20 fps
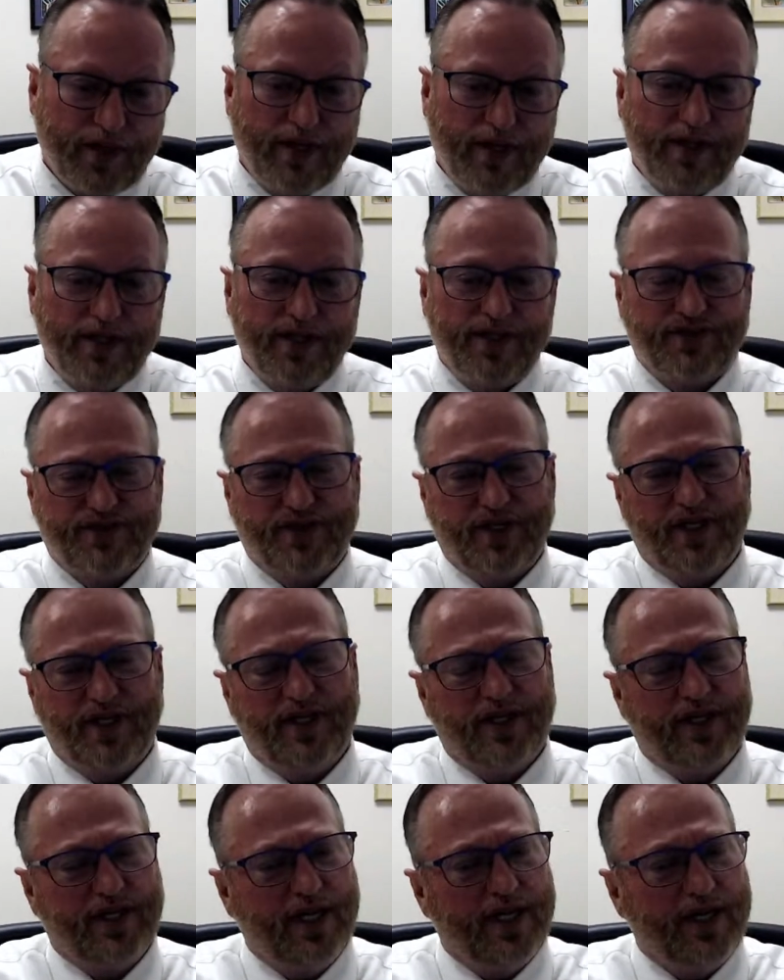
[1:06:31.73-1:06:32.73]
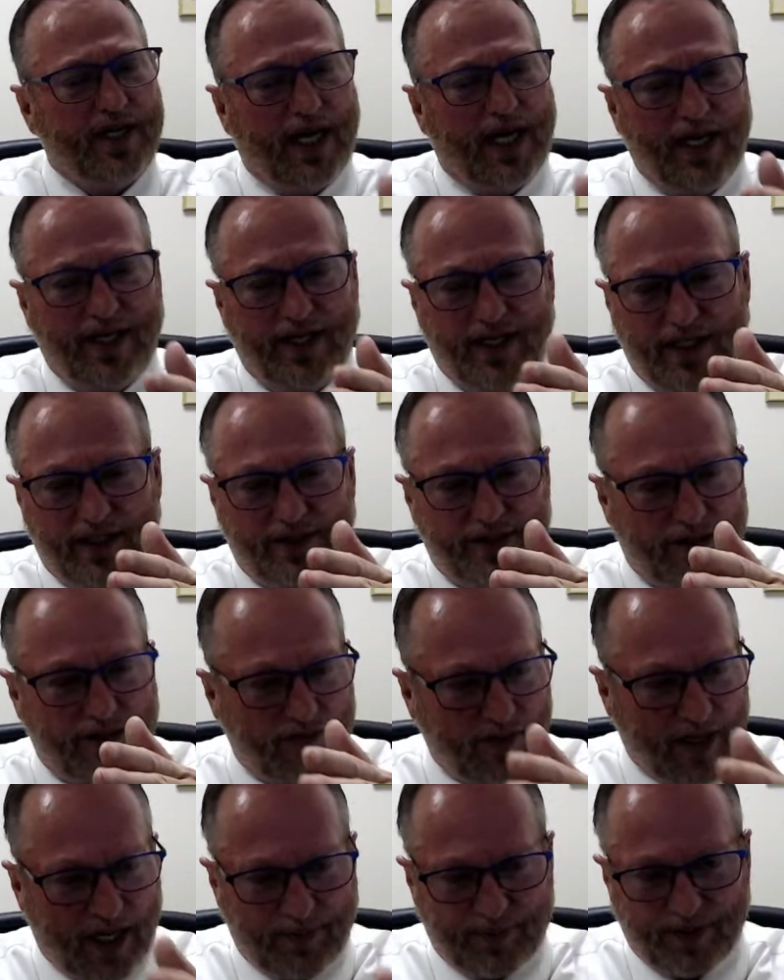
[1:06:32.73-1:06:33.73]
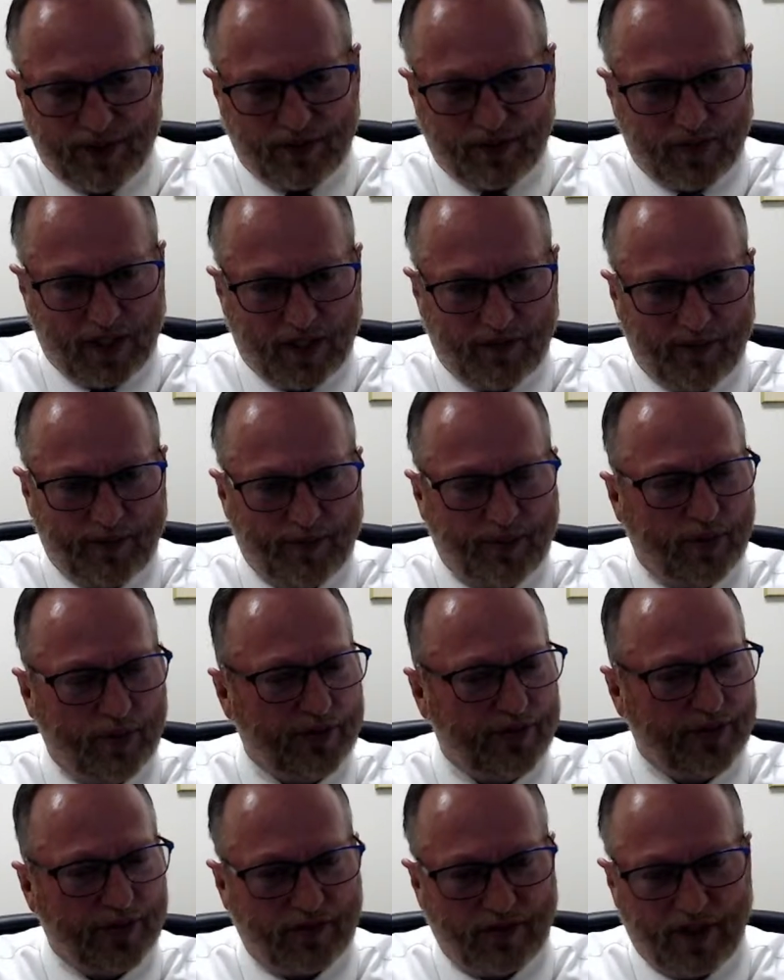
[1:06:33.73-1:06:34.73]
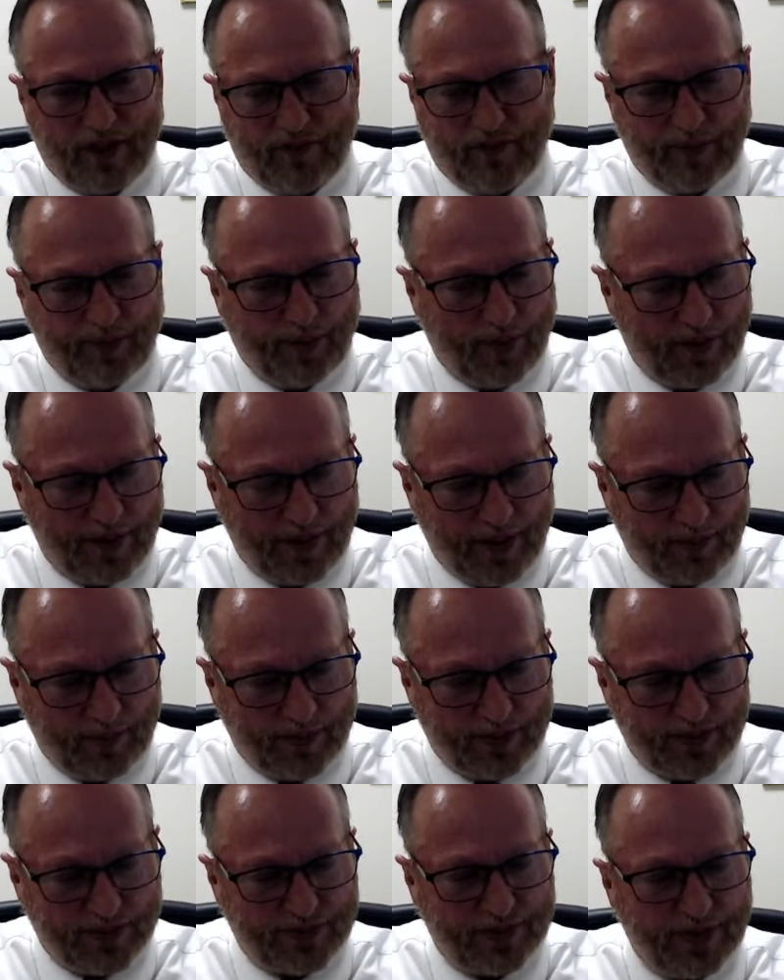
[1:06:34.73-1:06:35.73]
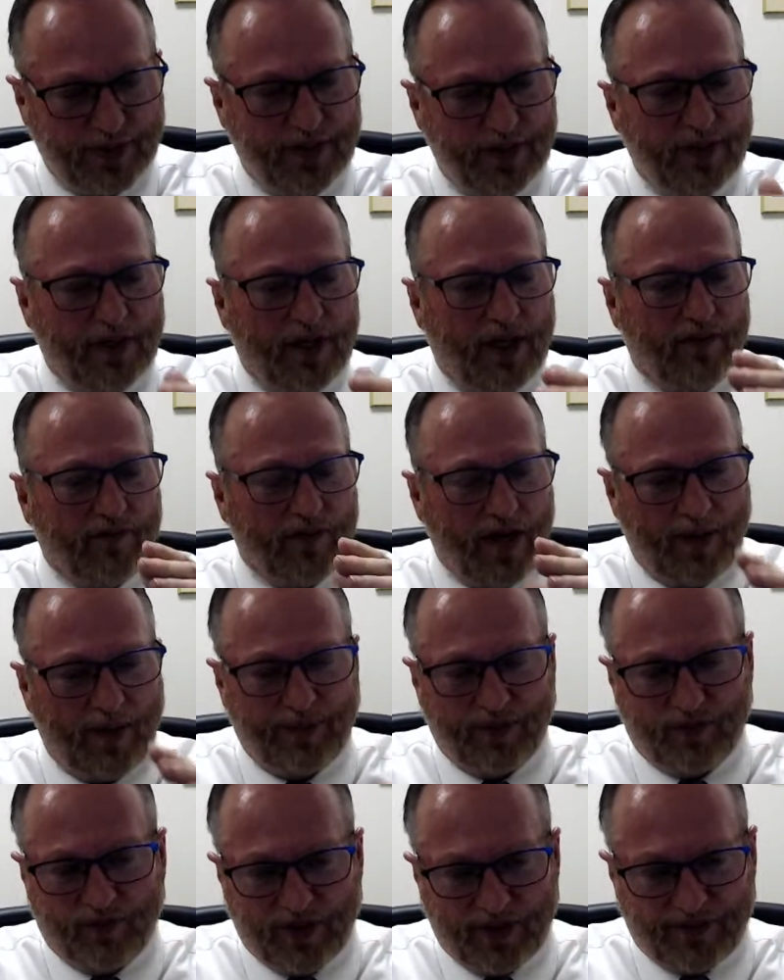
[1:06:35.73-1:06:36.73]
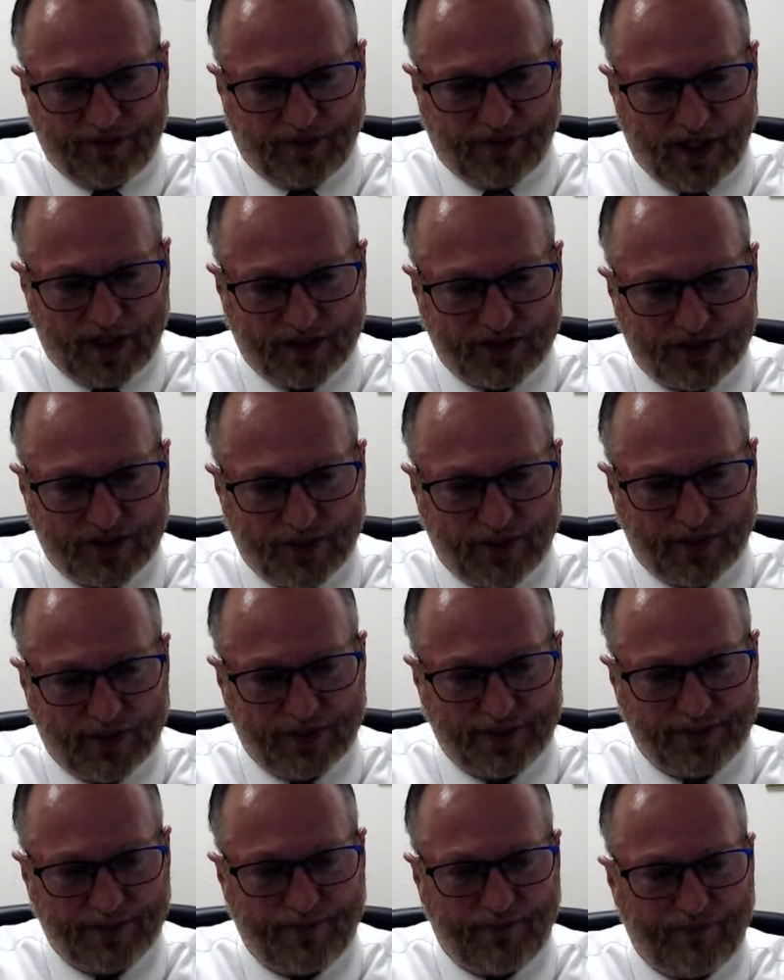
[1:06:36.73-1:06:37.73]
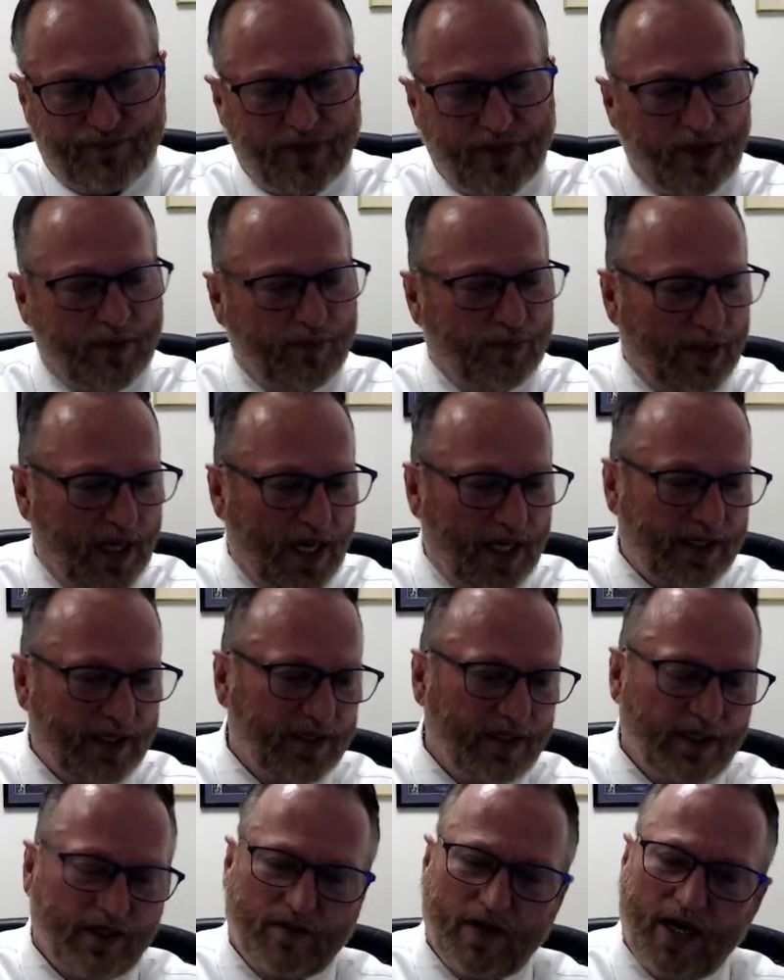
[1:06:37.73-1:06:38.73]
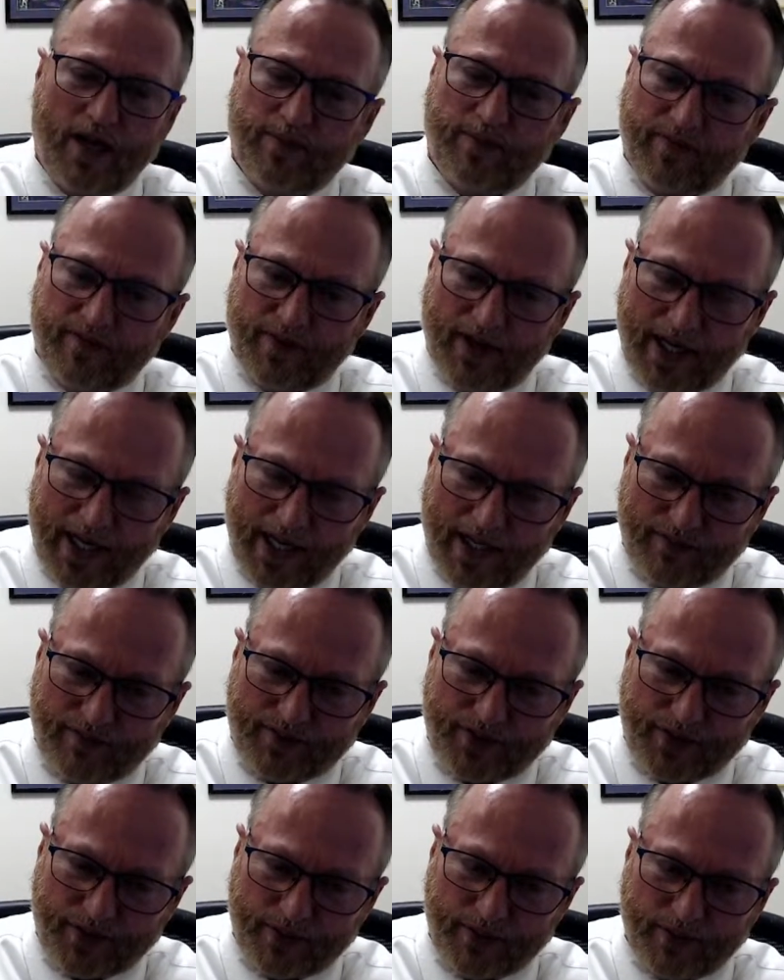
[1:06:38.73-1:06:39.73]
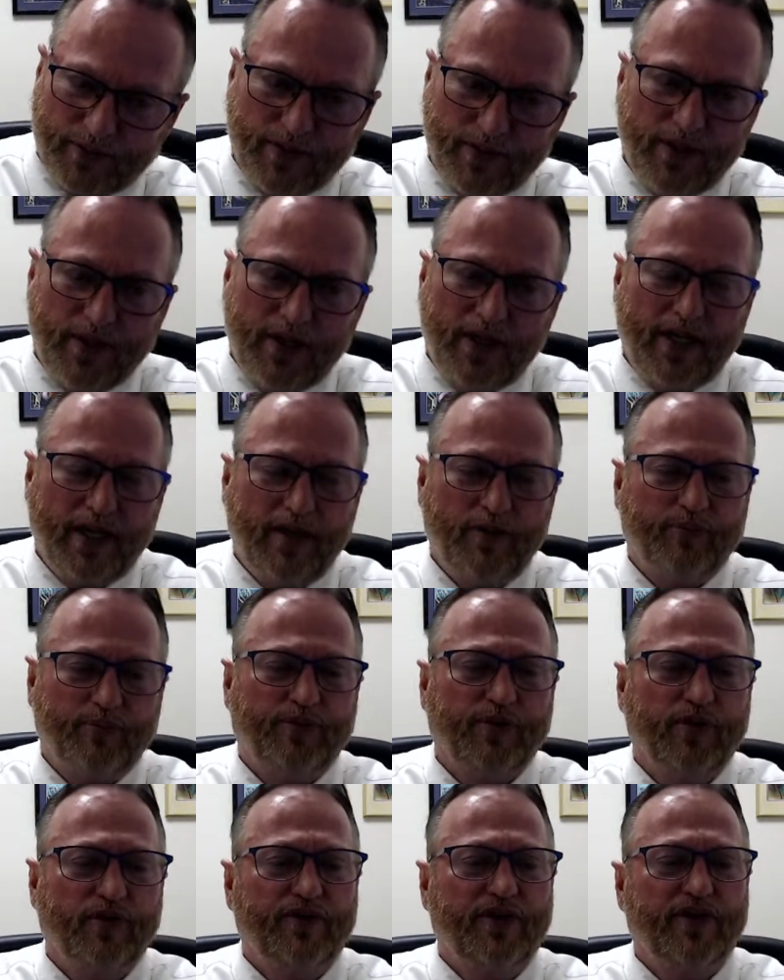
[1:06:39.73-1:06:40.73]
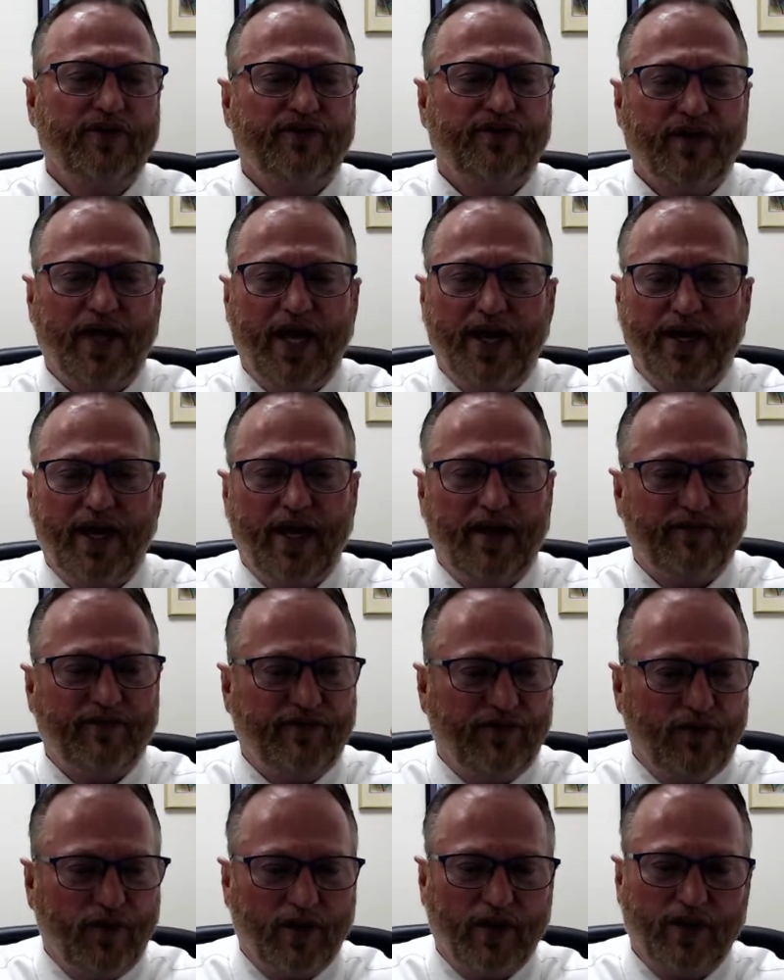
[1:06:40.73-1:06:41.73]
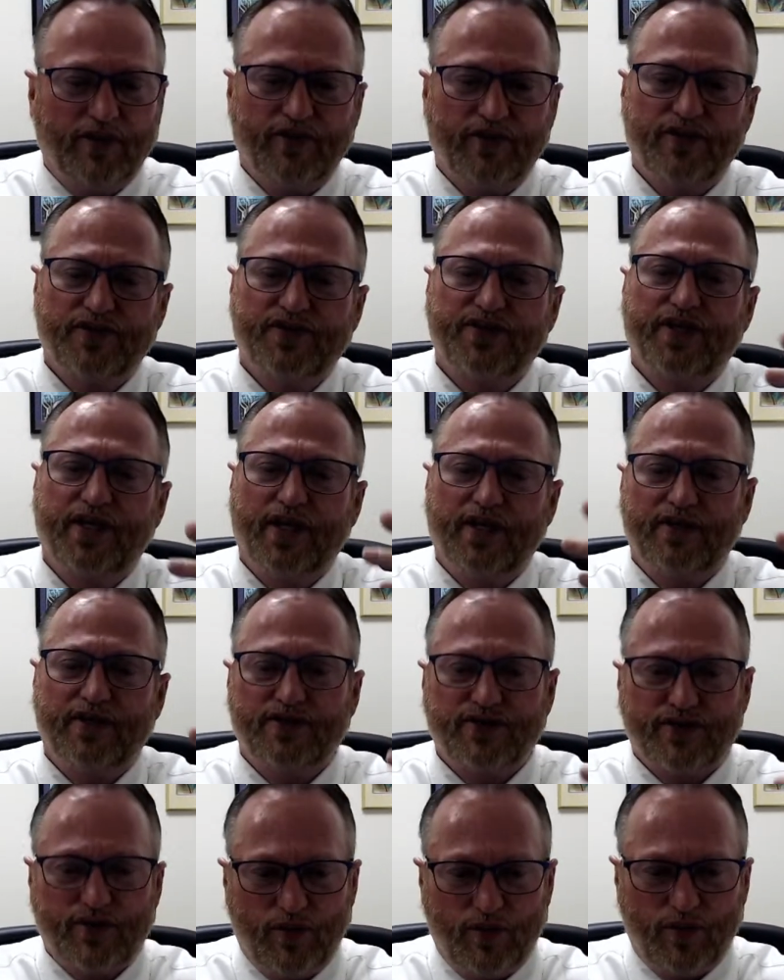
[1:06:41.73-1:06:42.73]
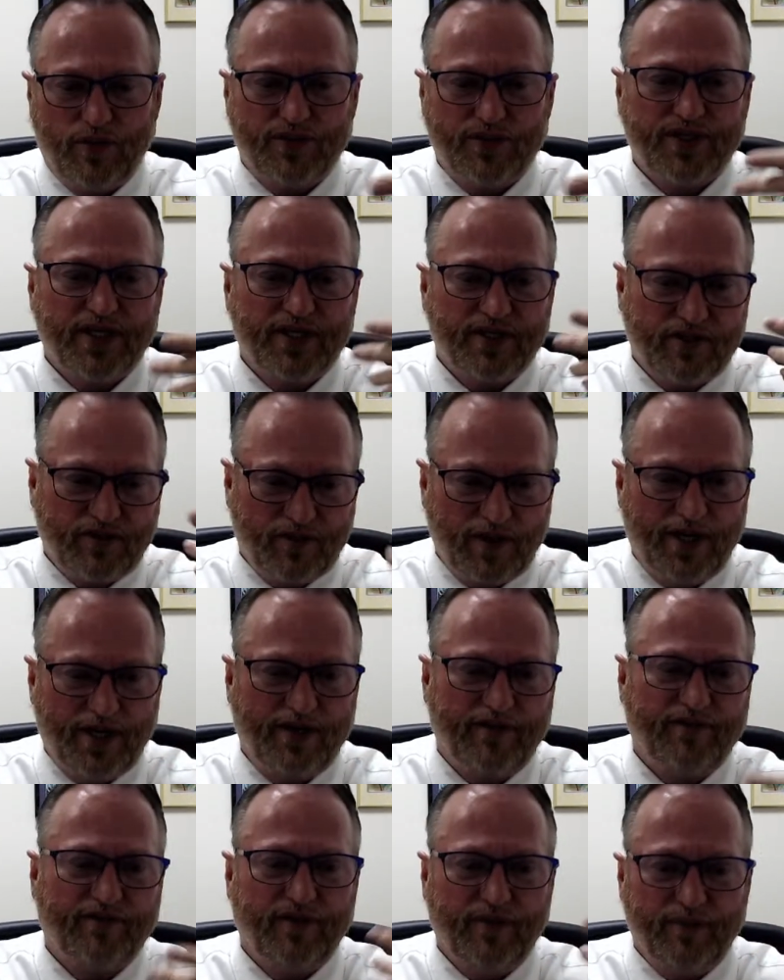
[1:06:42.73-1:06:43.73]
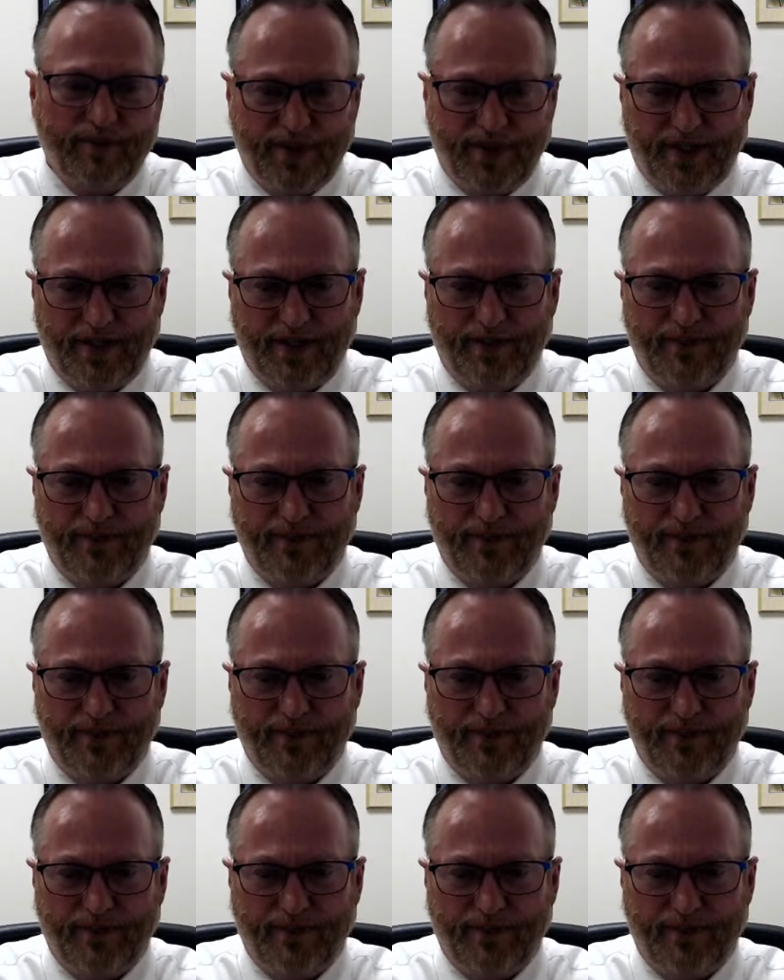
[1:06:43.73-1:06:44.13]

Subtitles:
You see, again, I need to grab your credit report, the credit report numbers, wrap a refresh to it, block any crap if I have to, and prove to you flat out 400 get scores in credit from me.